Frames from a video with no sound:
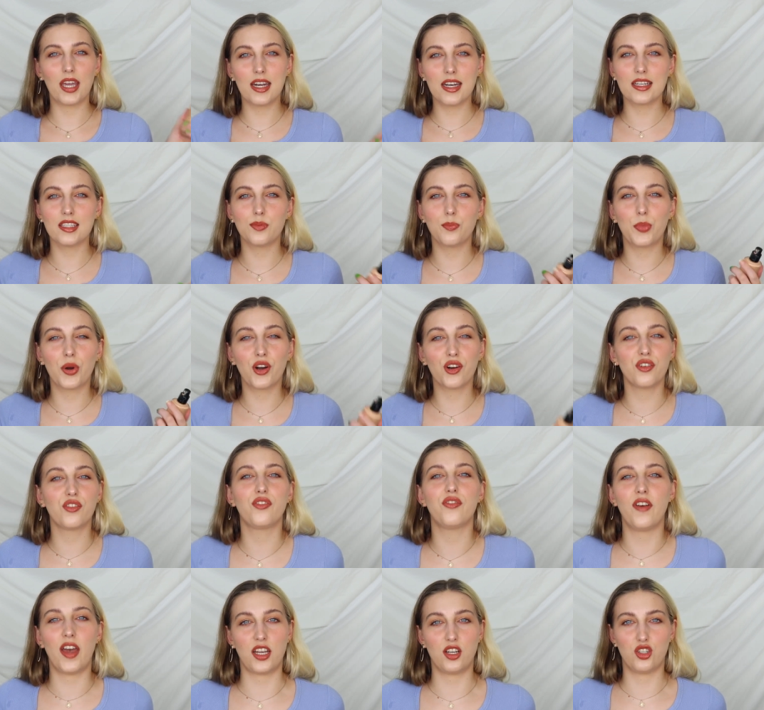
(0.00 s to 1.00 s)
it is
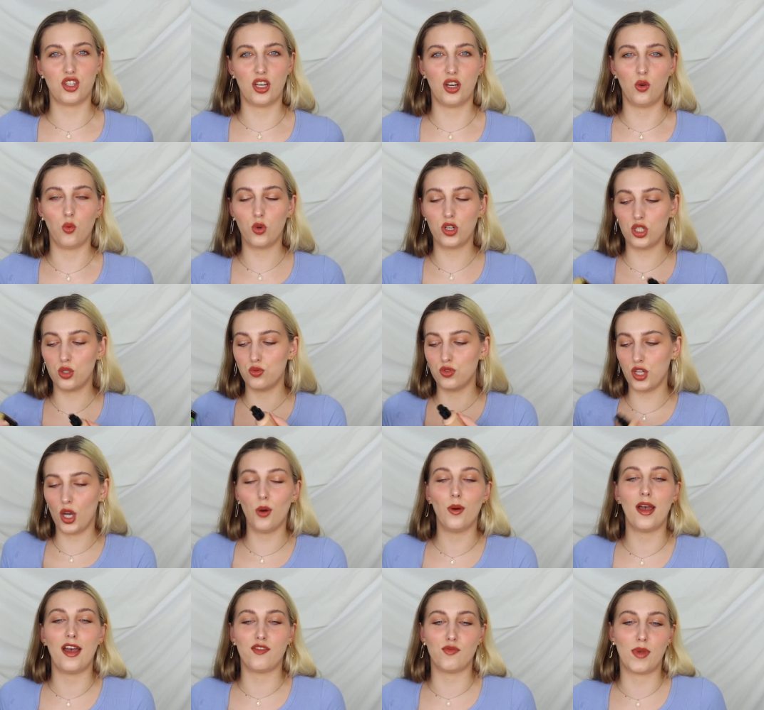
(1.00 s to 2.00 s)
perfection when you
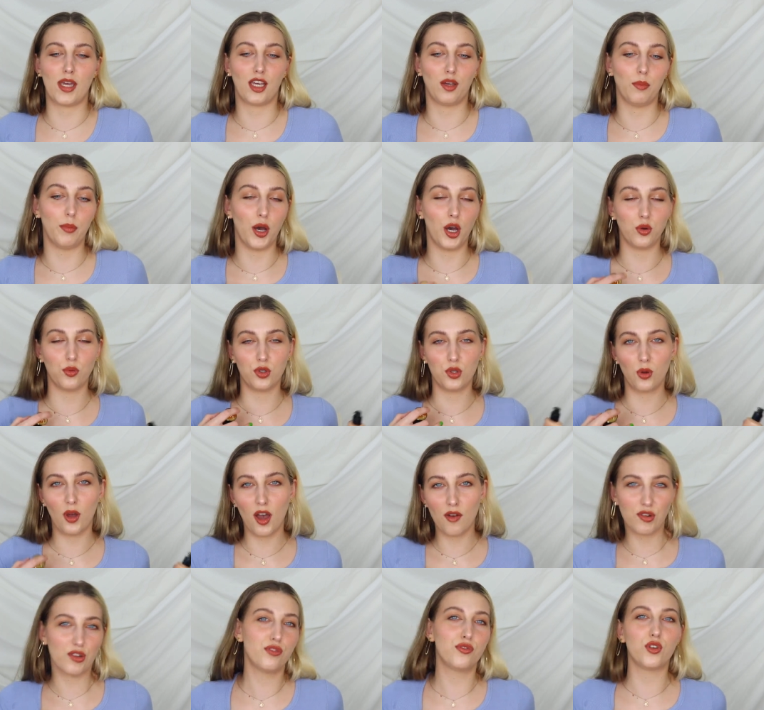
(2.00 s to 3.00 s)
don't have makeup on, when you
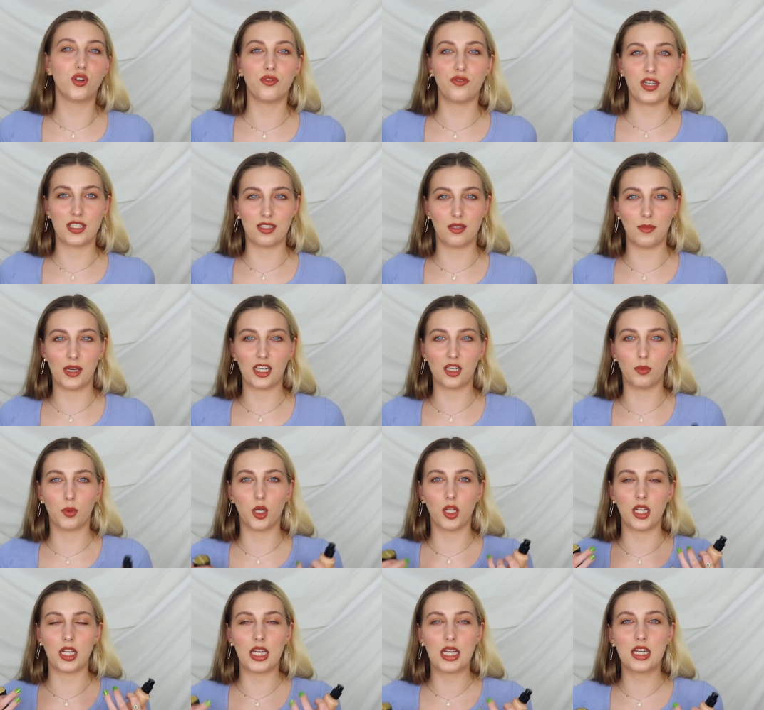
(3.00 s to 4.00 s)
have a full face of makeup
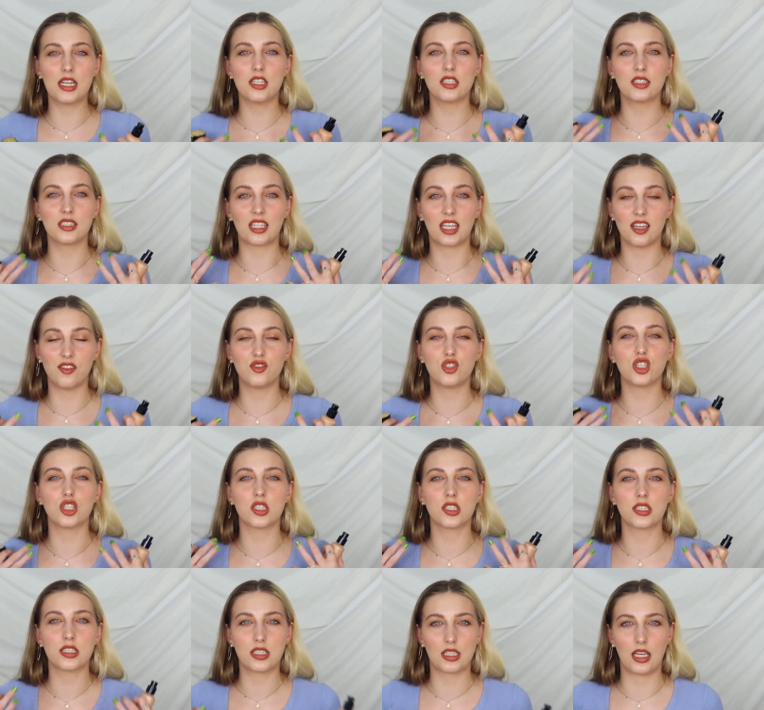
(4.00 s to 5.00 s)
on. It is gives
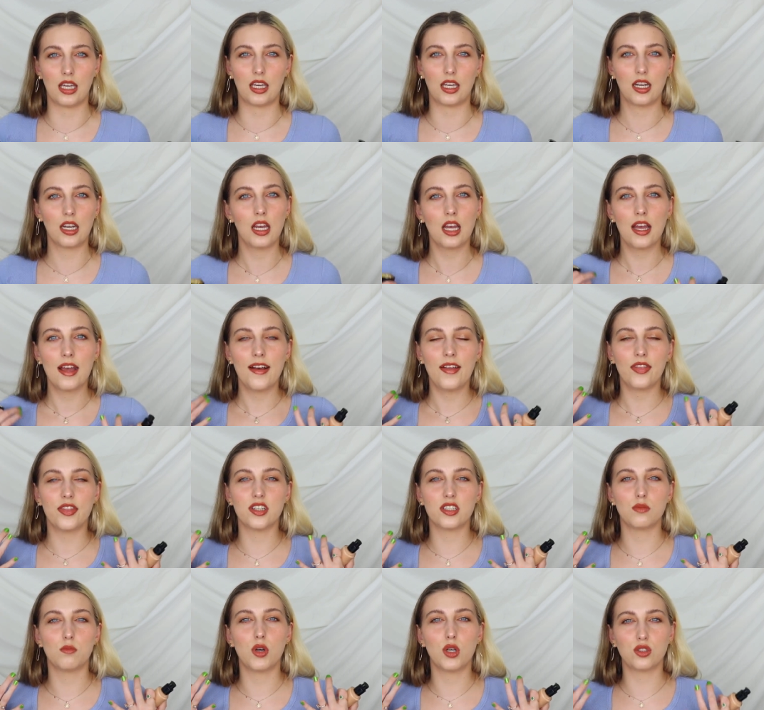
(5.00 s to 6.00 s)
your skin
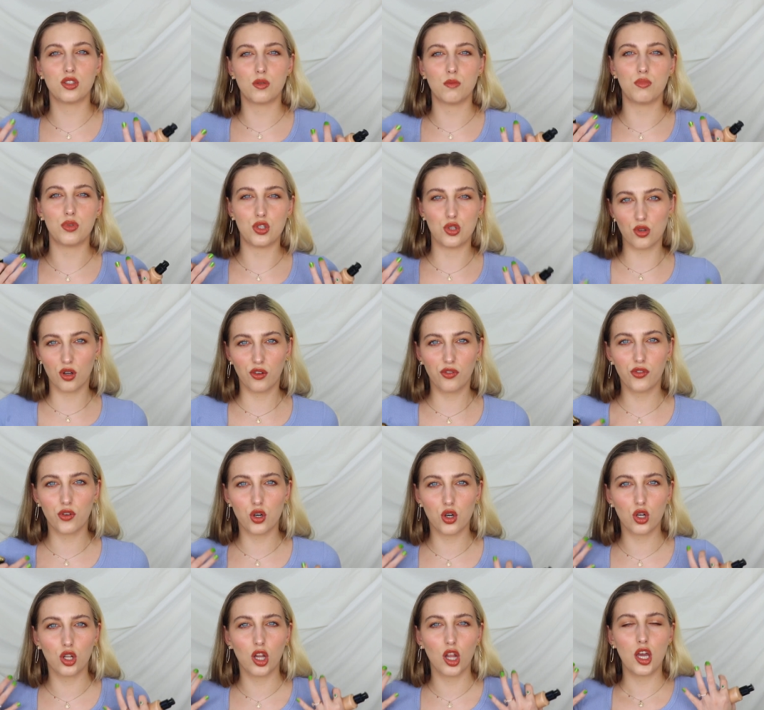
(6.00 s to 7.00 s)
this most
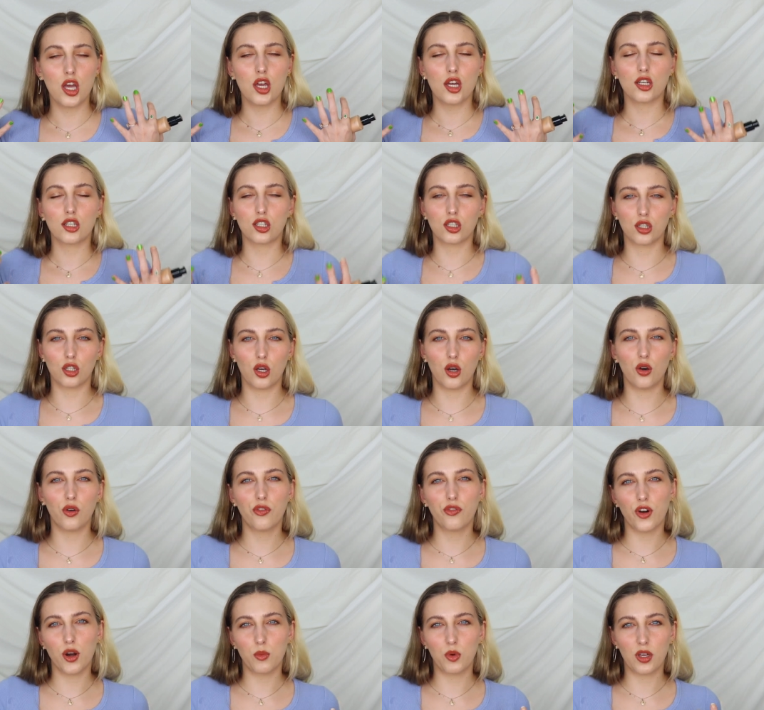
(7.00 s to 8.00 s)
beautiful glow
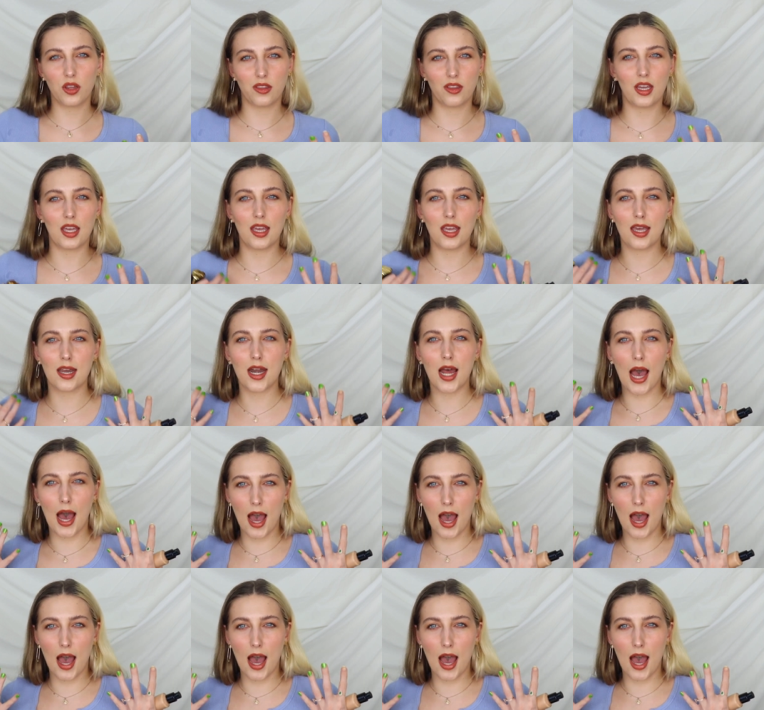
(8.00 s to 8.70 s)
from within.